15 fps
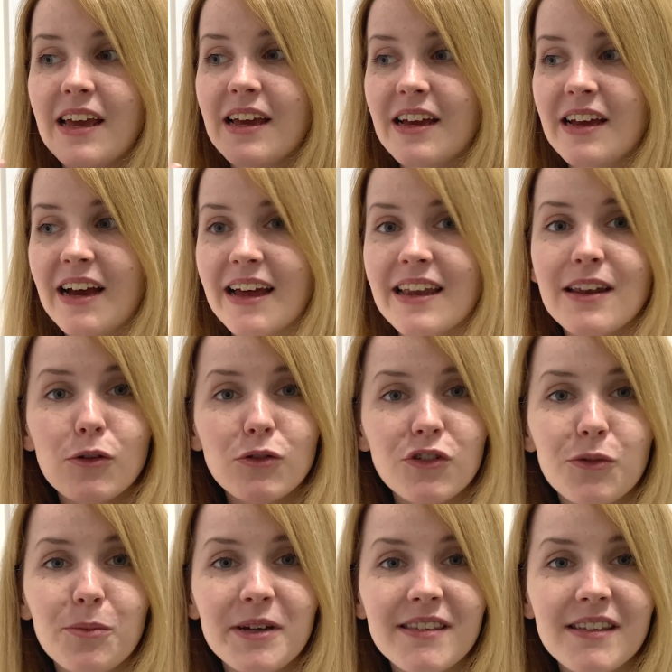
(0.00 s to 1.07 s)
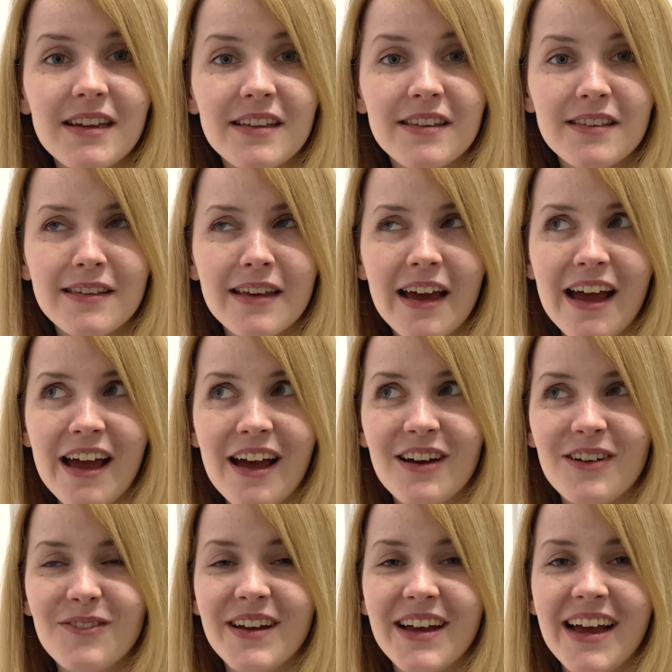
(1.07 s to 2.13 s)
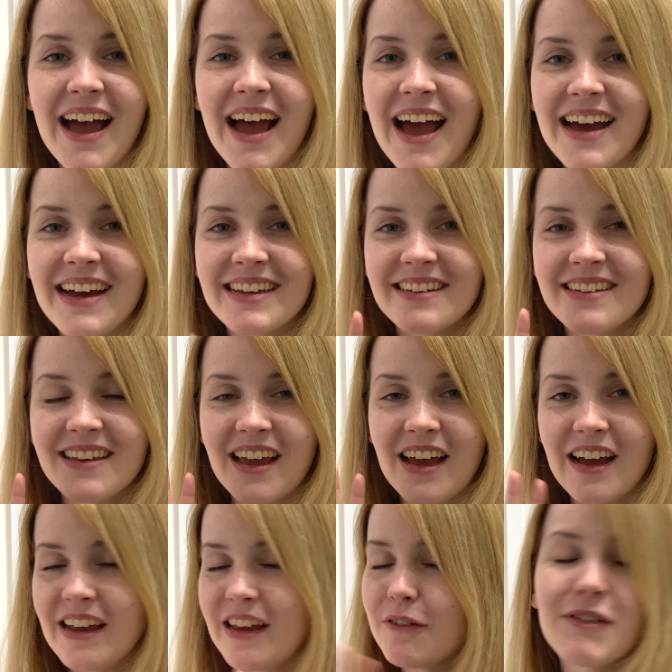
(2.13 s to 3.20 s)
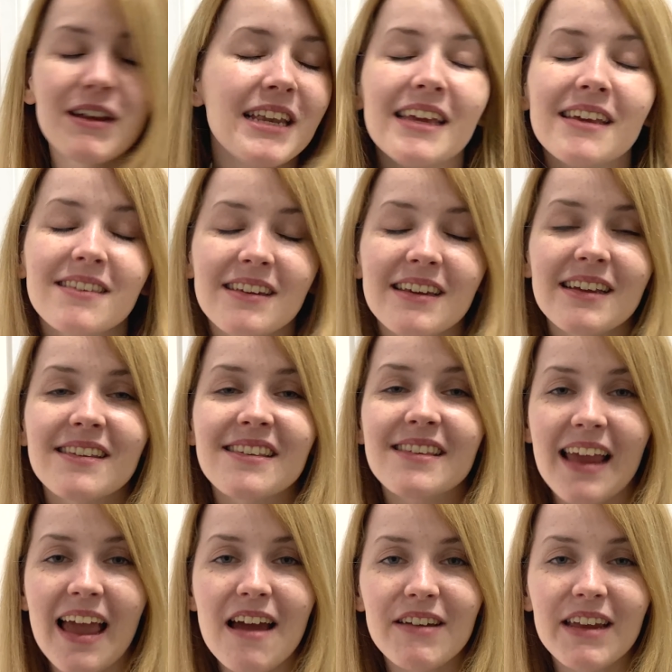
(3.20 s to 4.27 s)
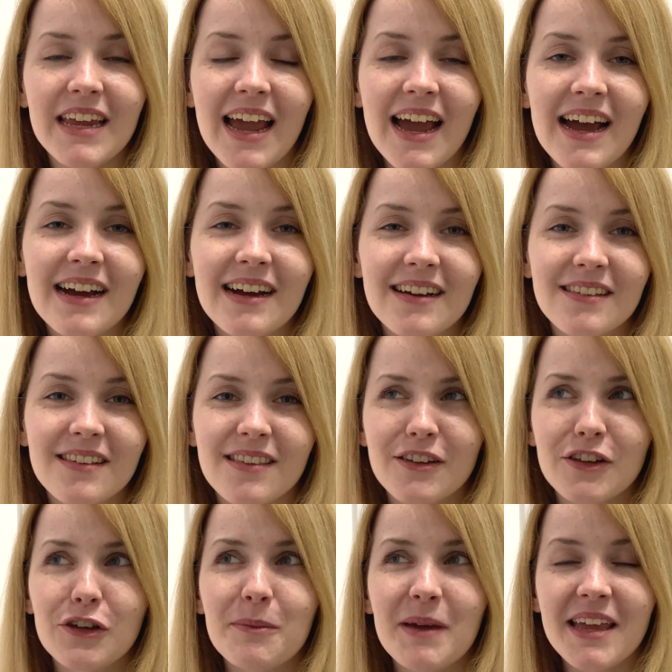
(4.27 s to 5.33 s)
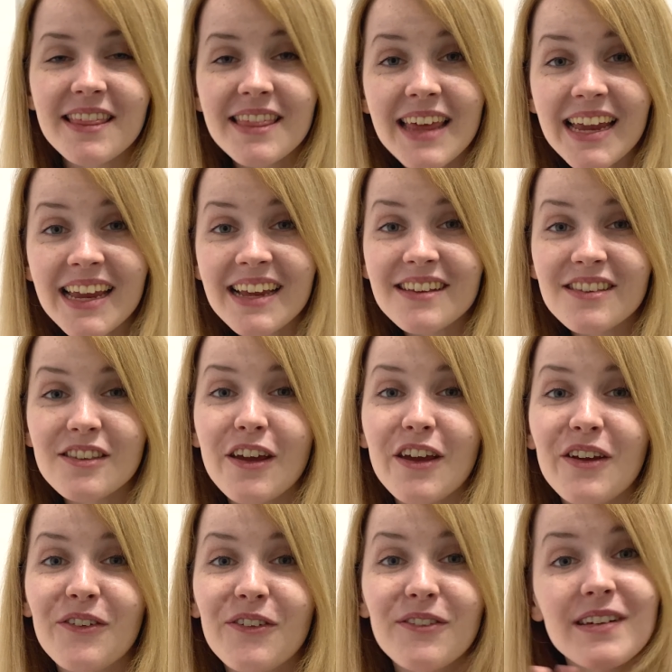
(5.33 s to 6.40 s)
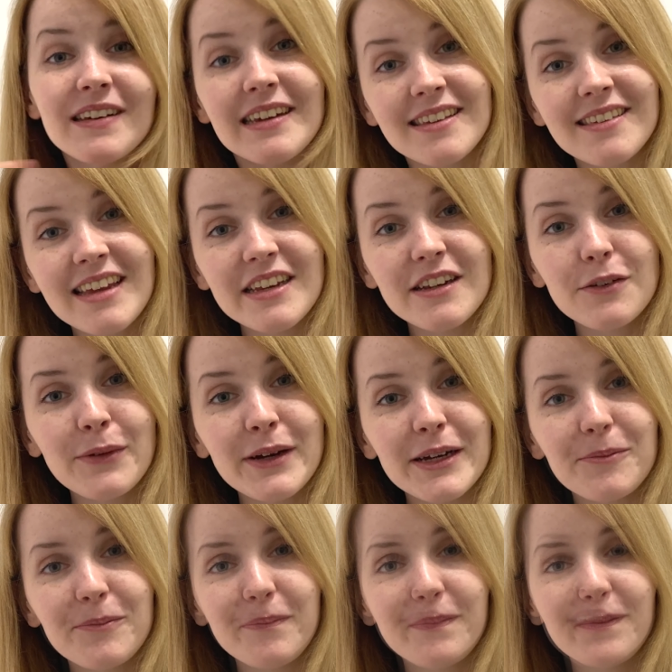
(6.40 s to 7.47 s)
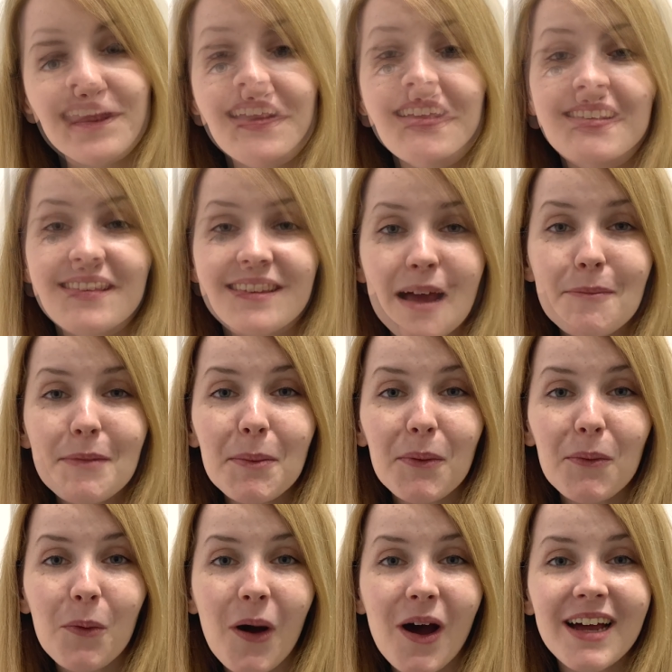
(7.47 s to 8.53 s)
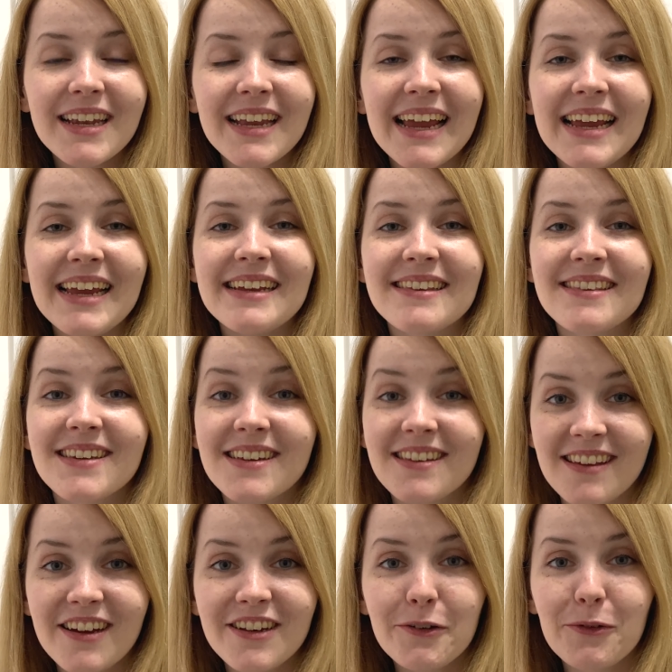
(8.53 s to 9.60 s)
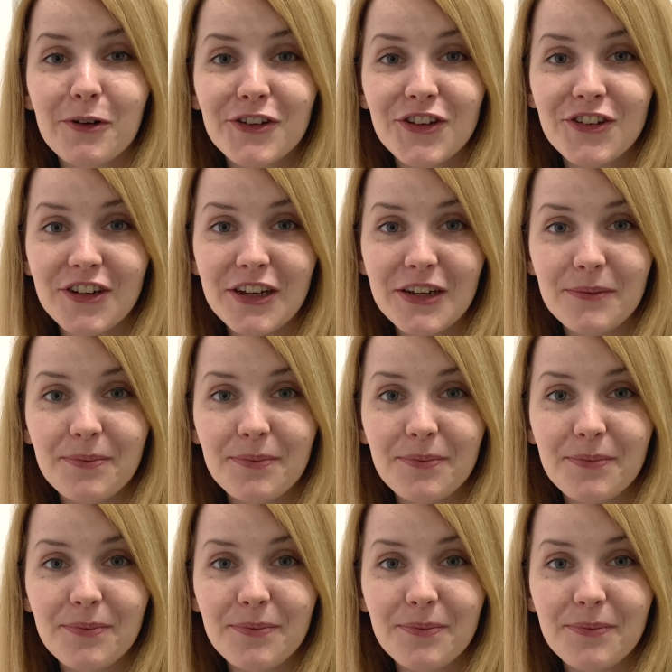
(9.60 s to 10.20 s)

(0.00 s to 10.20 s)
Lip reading: and launch your business. And it really isn't as scary as you may think. So let's get into it. Step number 1 is deciding what to do.